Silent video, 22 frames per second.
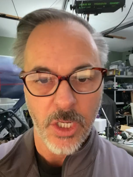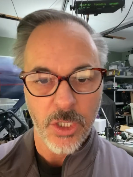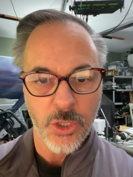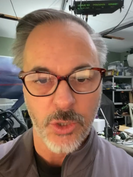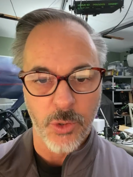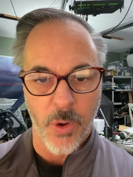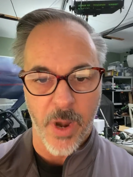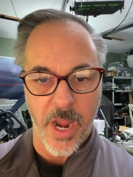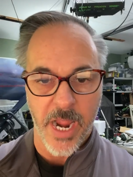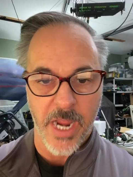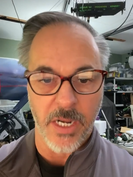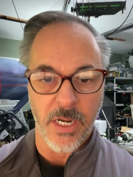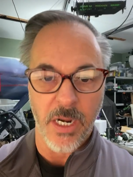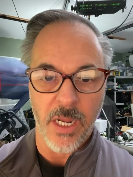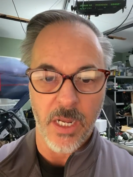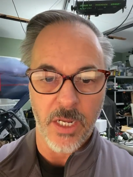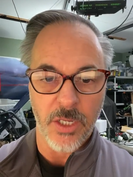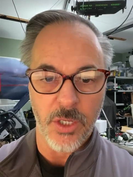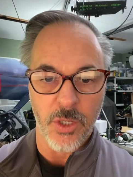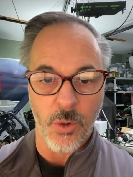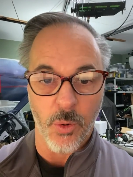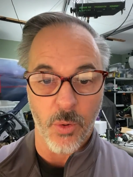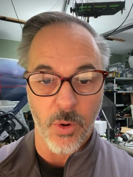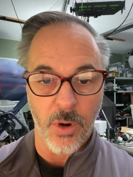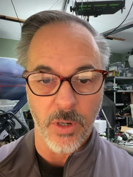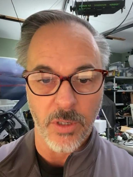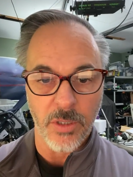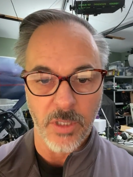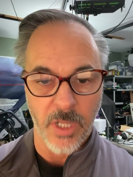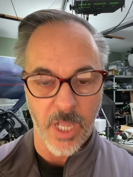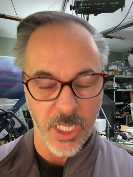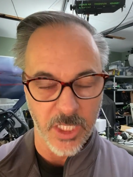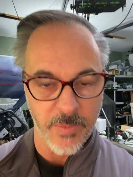train your
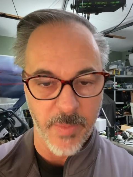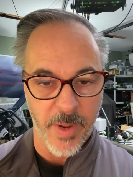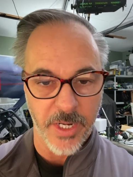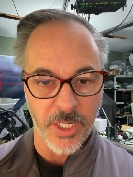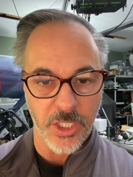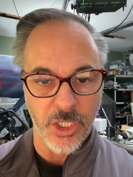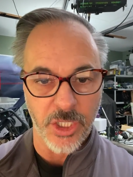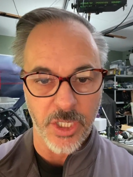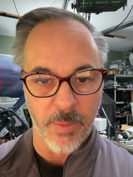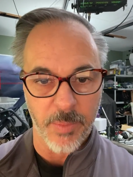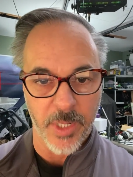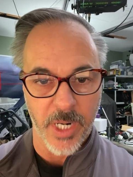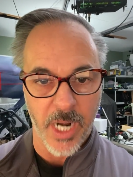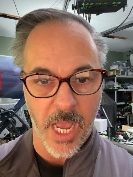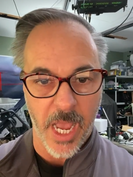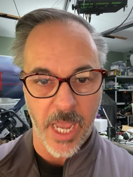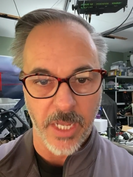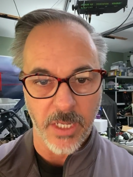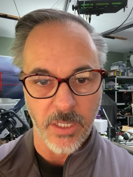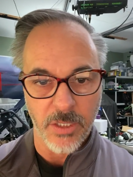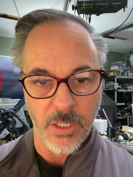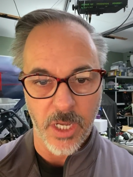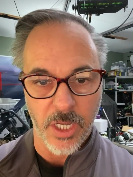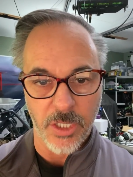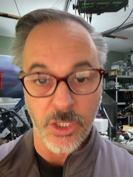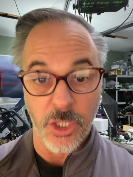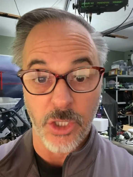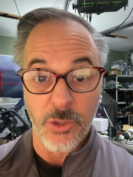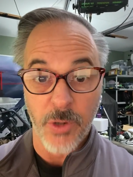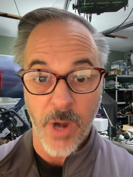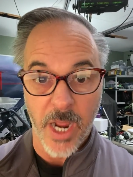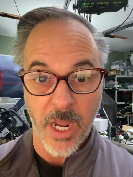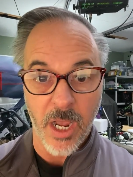Losmandy Gemini to
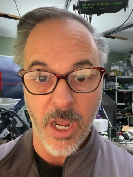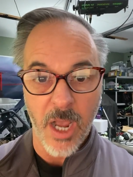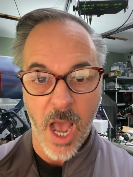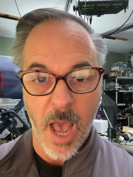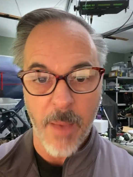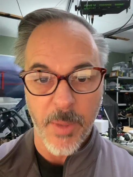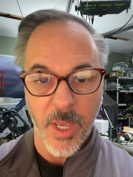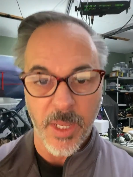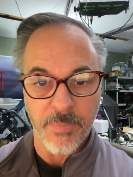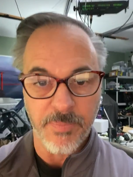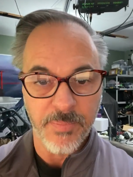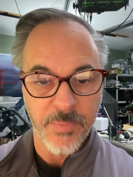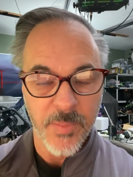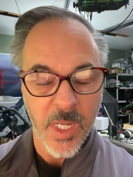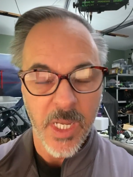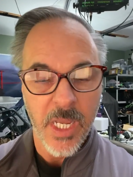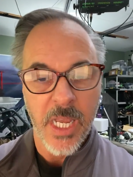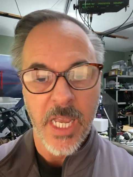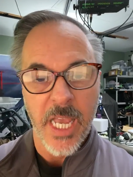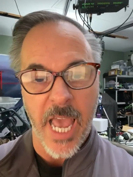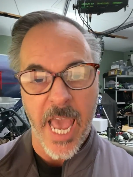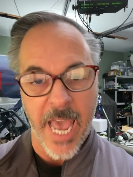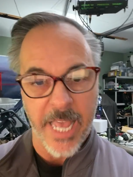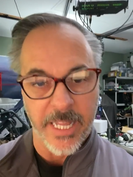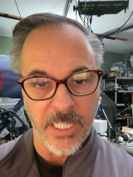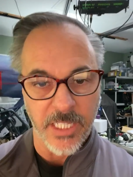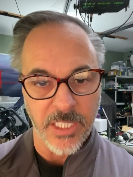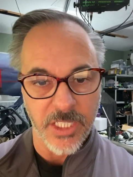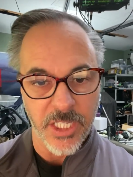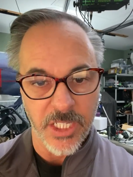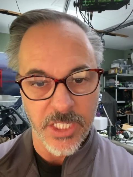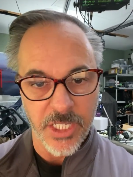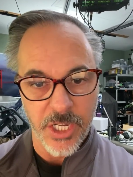track a comet.
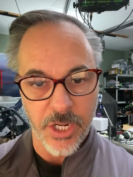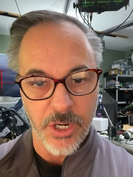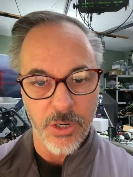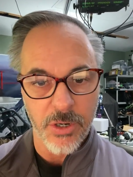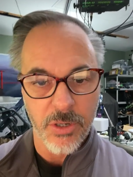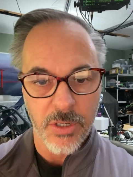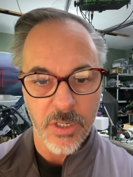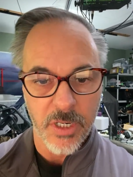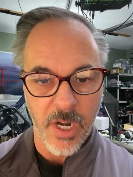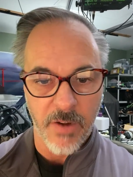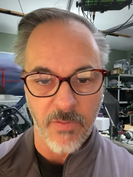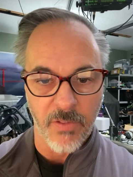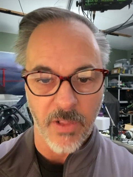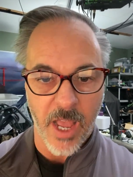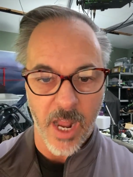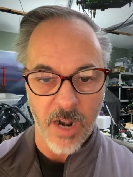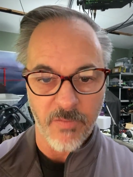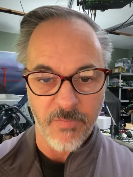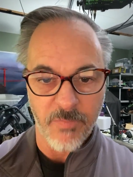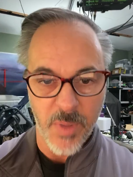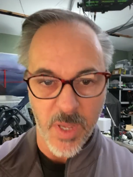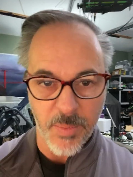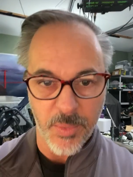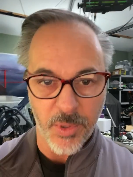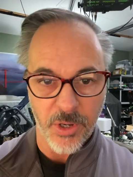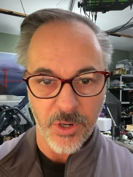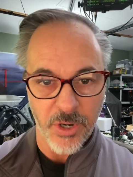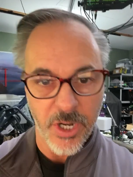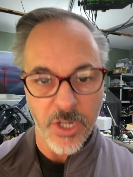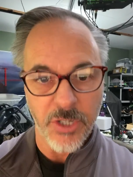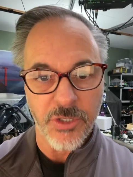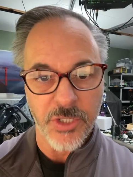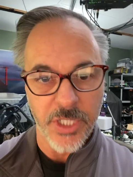Atlas is here. A lot of people are
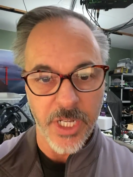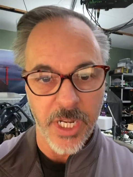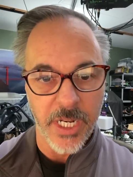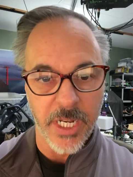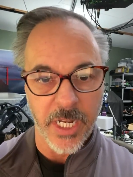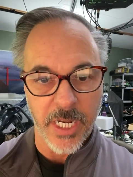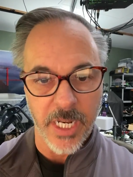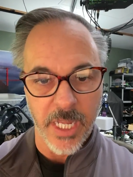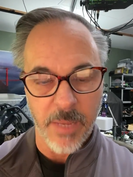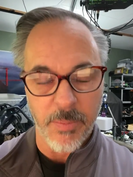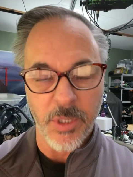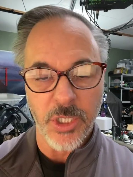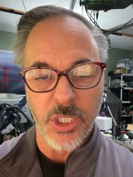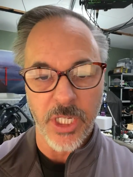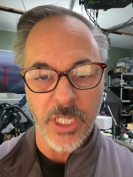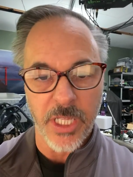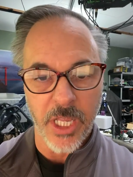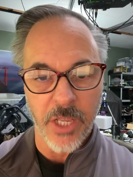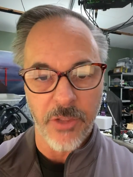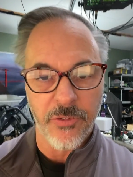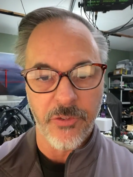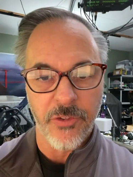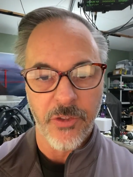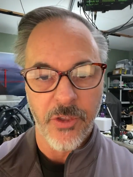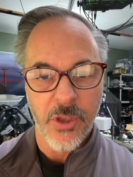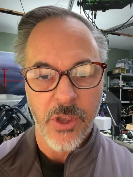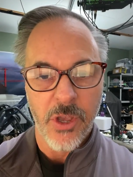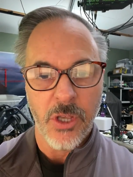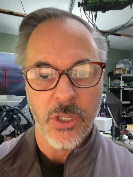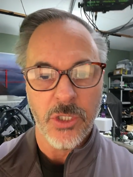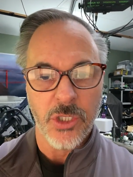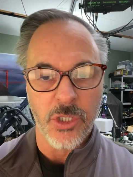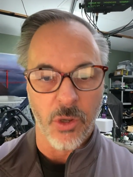interested in imaging this.
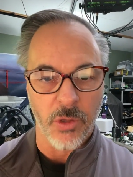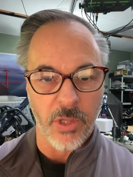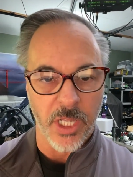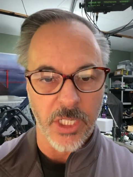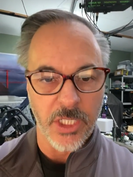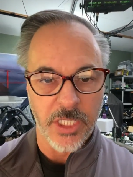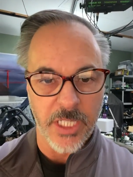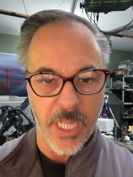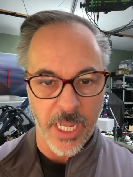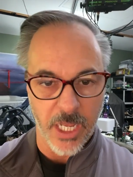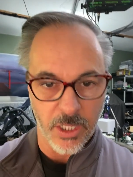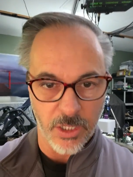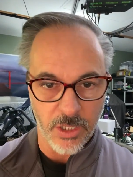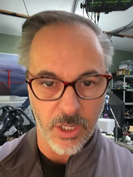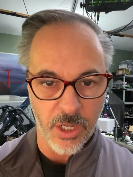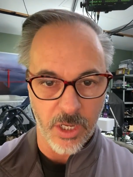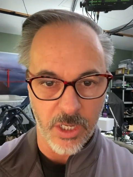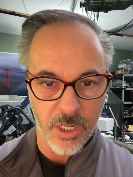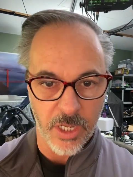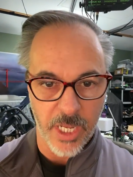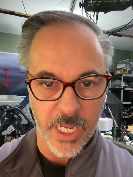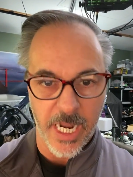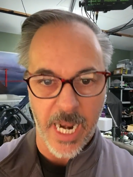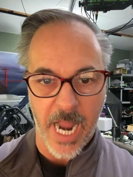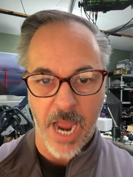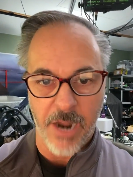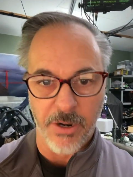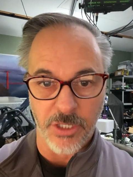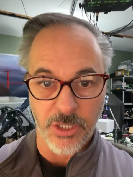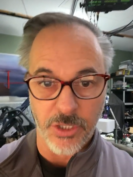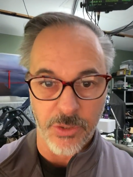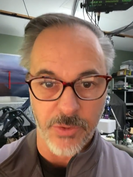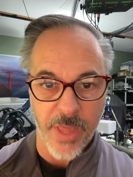So let's take a look at how
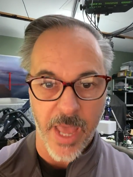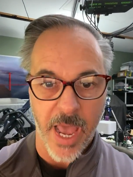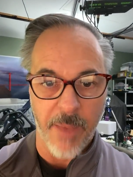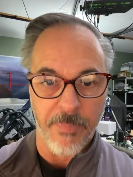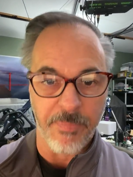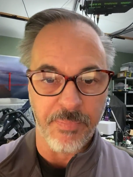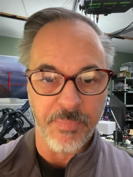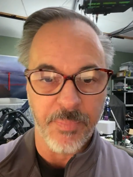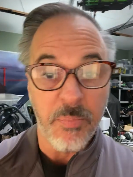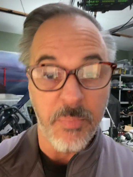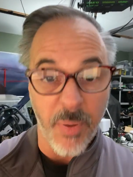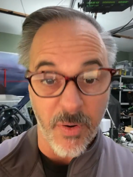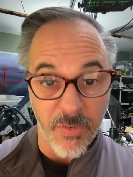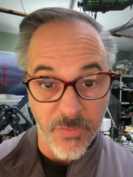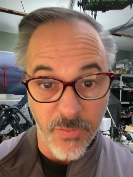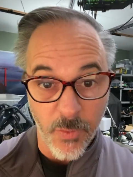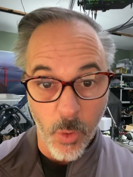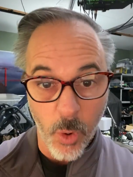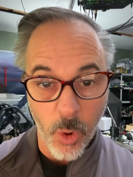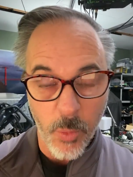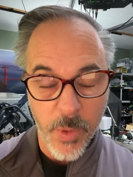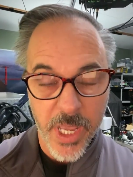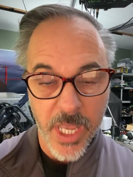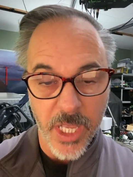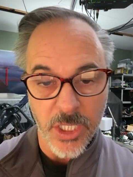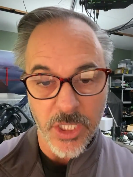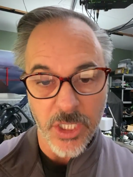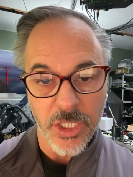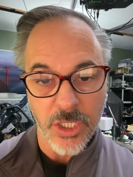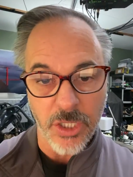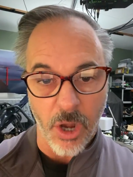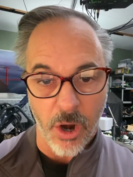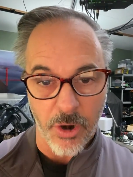to do that. Before we get
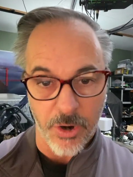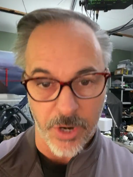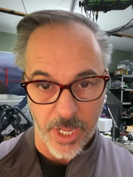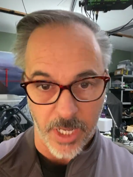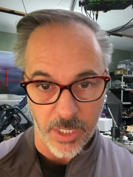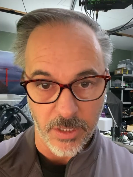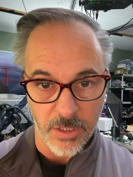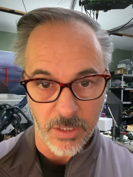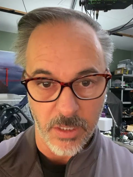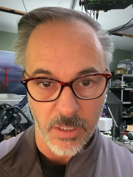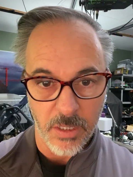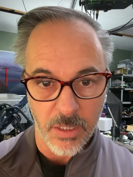started,